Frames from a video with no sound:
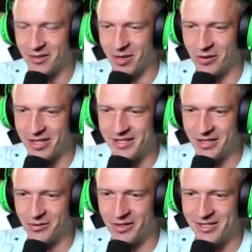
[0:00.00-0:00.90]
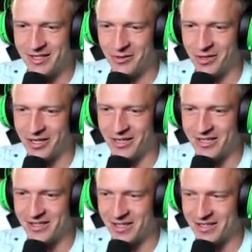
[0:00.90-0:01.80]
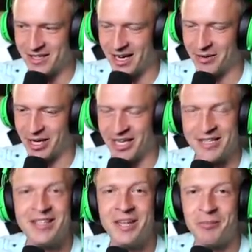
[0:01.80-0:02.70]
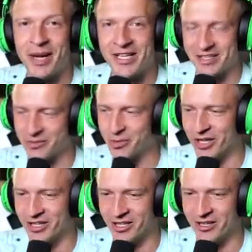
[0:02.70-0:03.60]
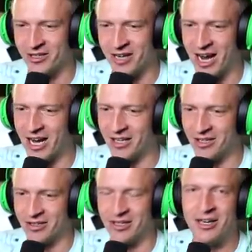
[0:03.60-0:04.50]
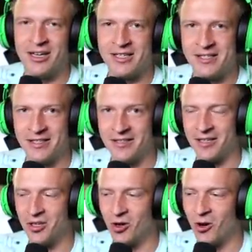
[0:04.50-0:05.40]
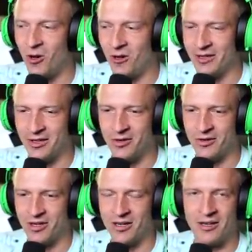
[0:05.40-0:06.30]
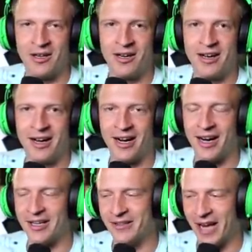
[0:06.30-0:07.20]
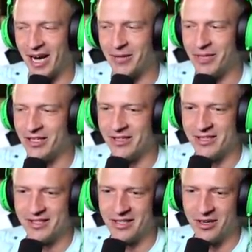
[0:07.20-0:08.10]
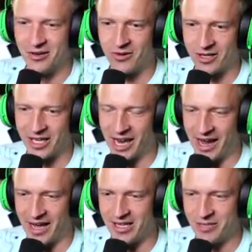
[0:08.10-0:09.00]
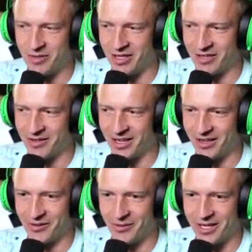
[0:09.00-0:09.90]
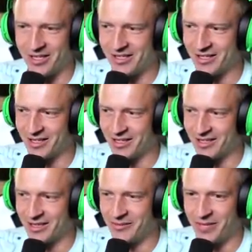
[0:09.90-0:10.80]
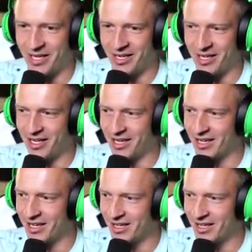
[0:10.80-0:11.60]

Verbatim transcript: But we'll see what it is this time. I guess it depends whether or not you're stealing gold or diamonds or cash. But here we go. What is it gonna be?